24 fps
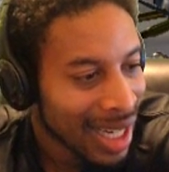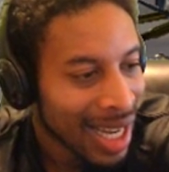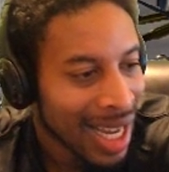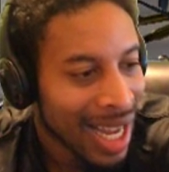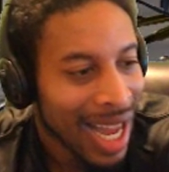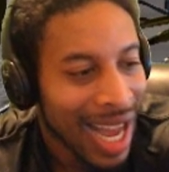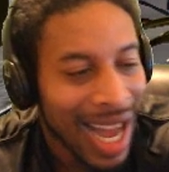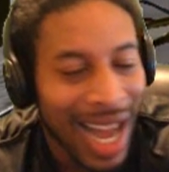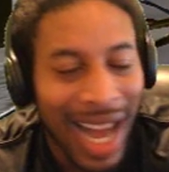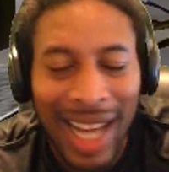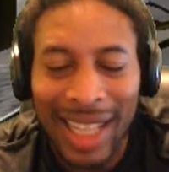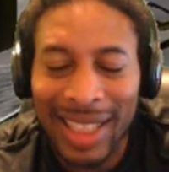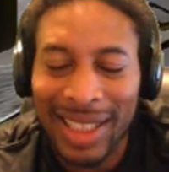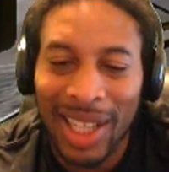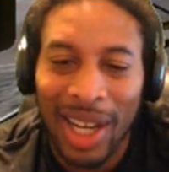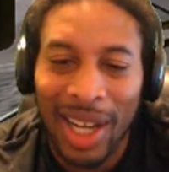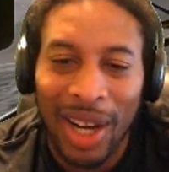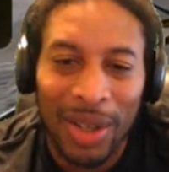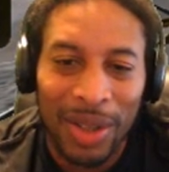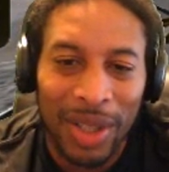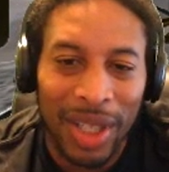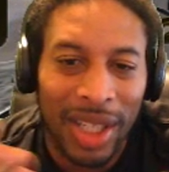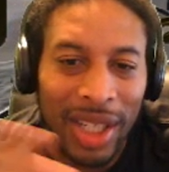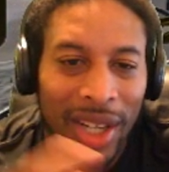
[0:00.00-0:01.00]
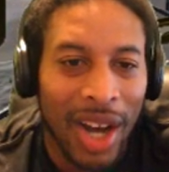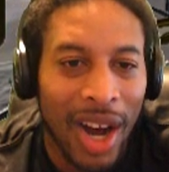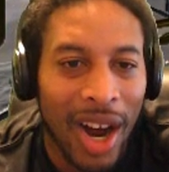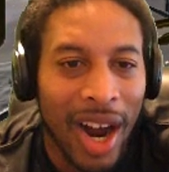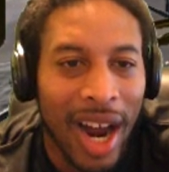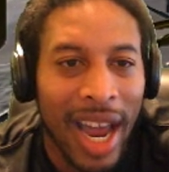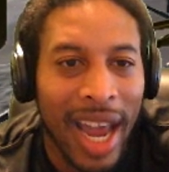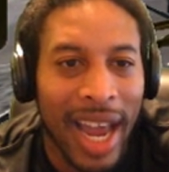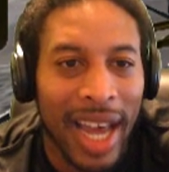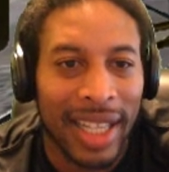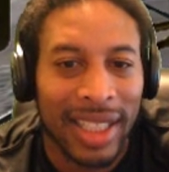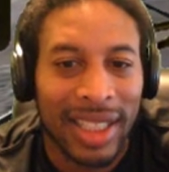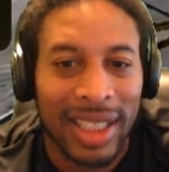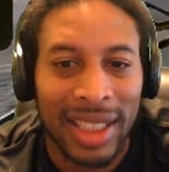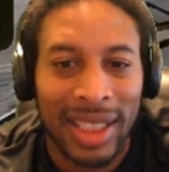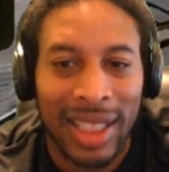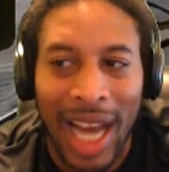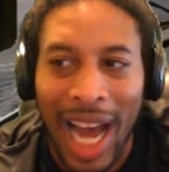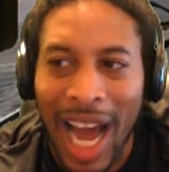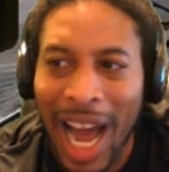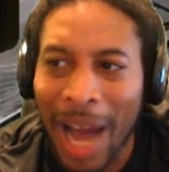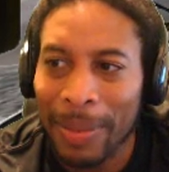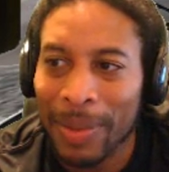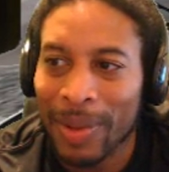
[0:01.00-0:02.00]
I thought the car had yeah,
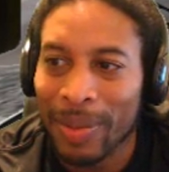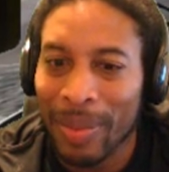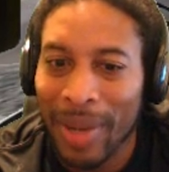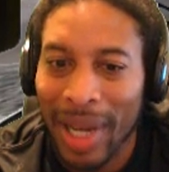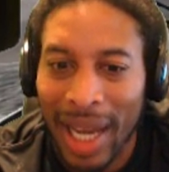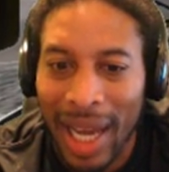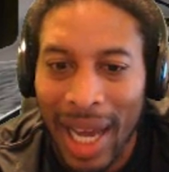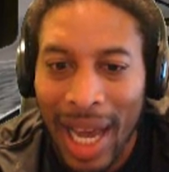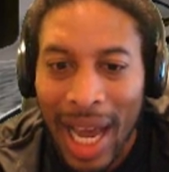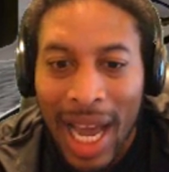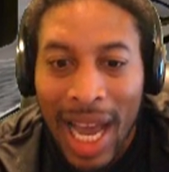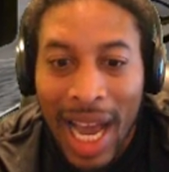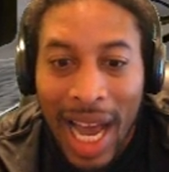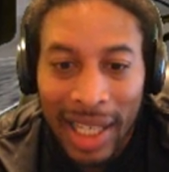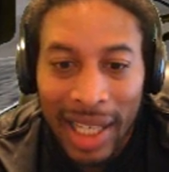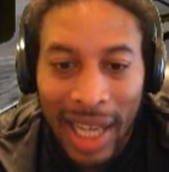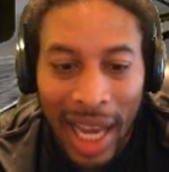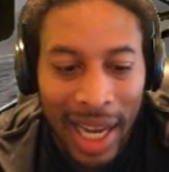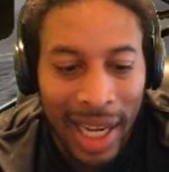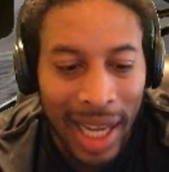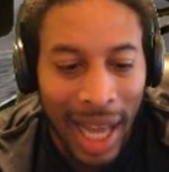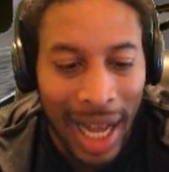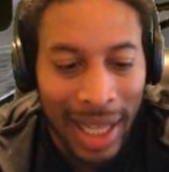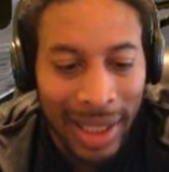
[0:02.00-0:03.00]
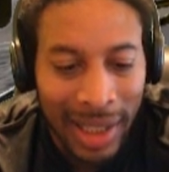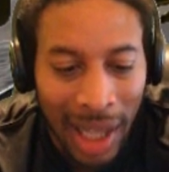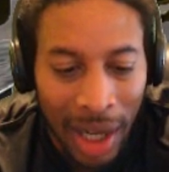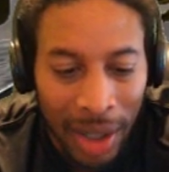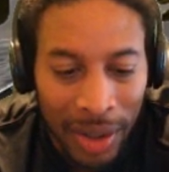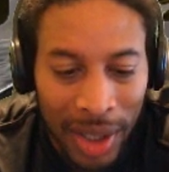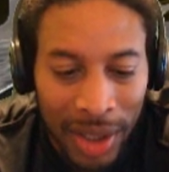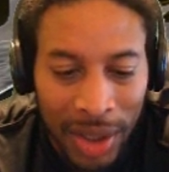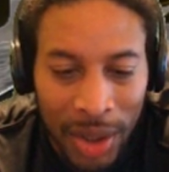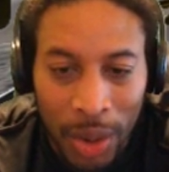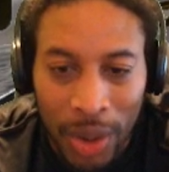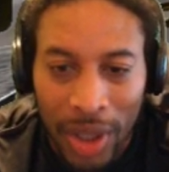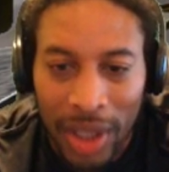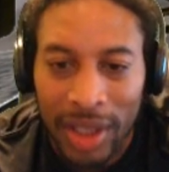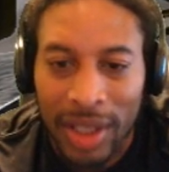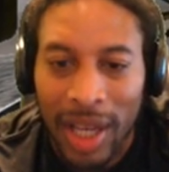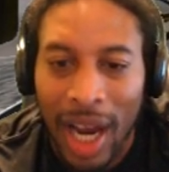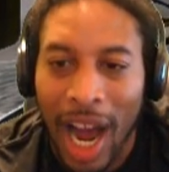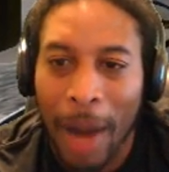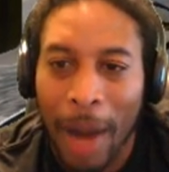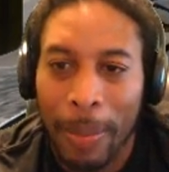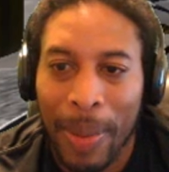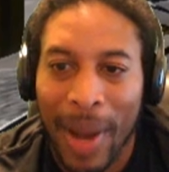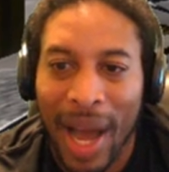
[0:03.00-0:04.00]
stopped, man. man. Like I thought that you could
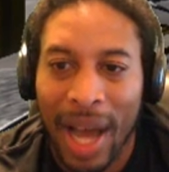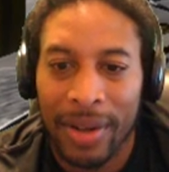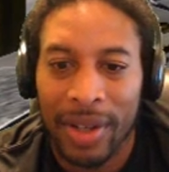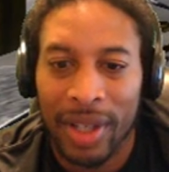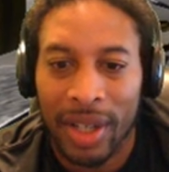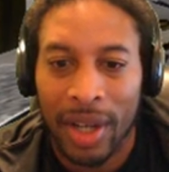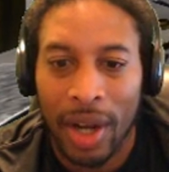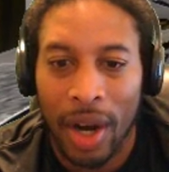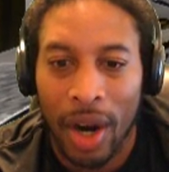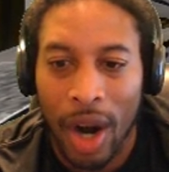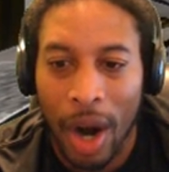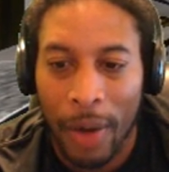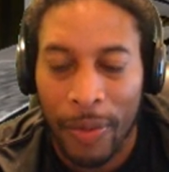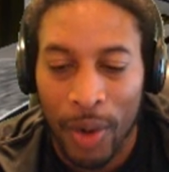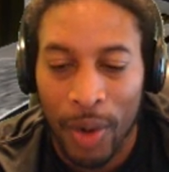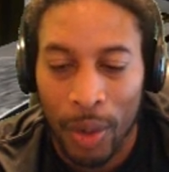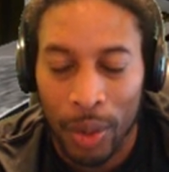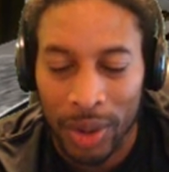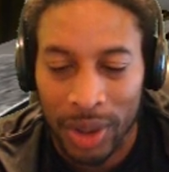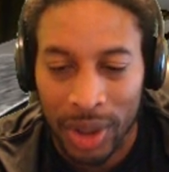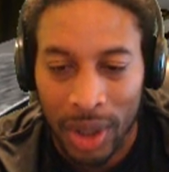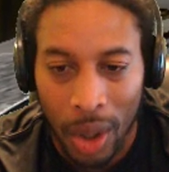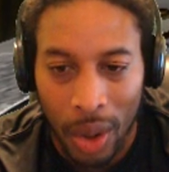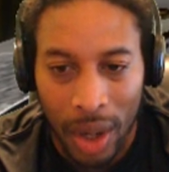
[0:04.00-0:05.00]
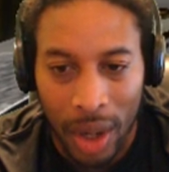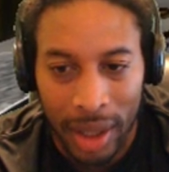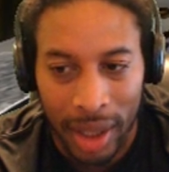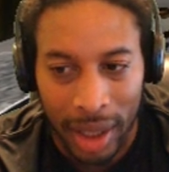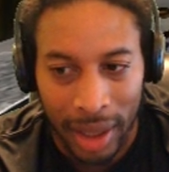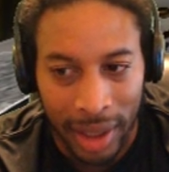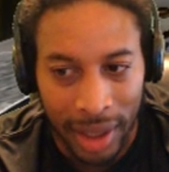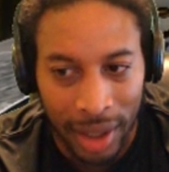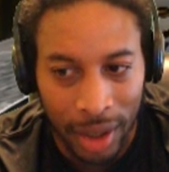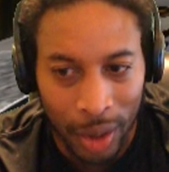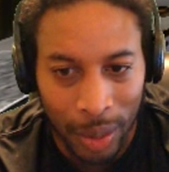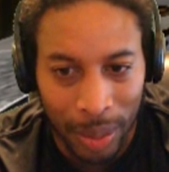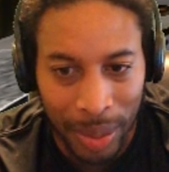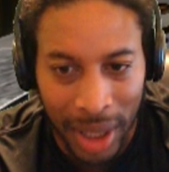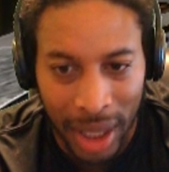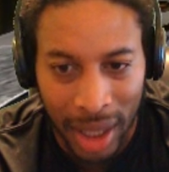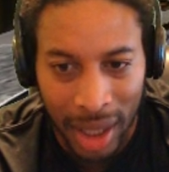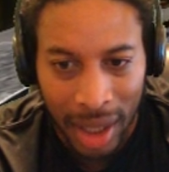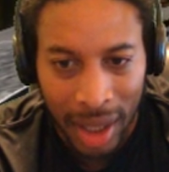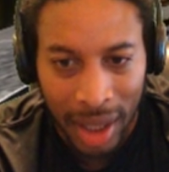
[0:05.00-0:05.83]
hop out the car if it was going a little bit,